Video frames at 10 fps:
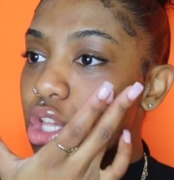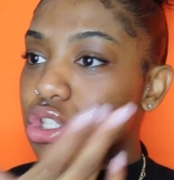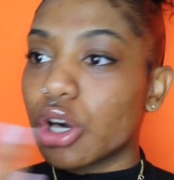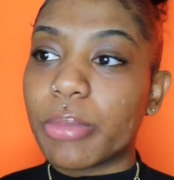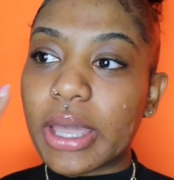
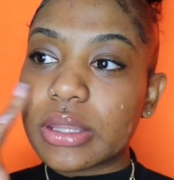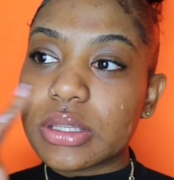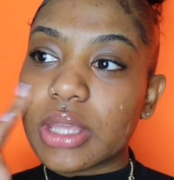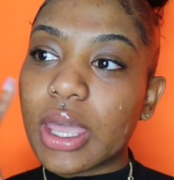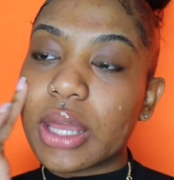So back in
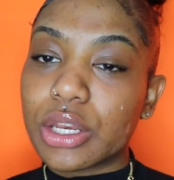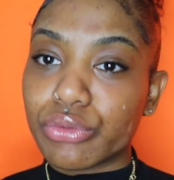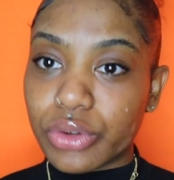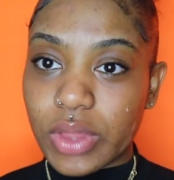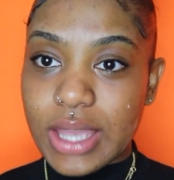the day, I
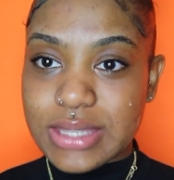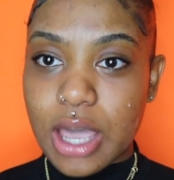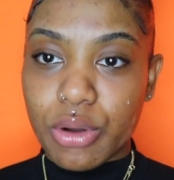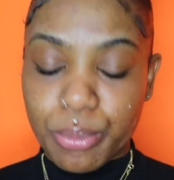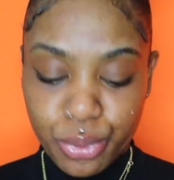didn't realize
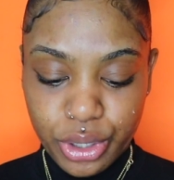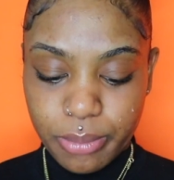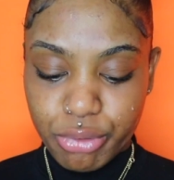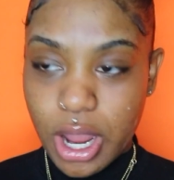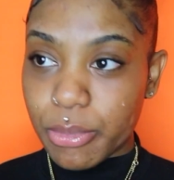how
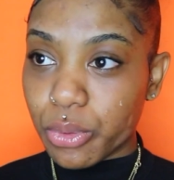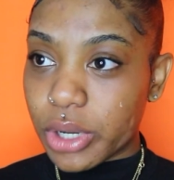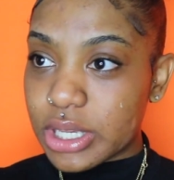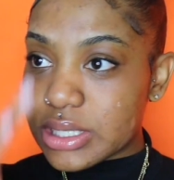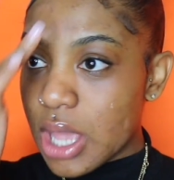important primer was.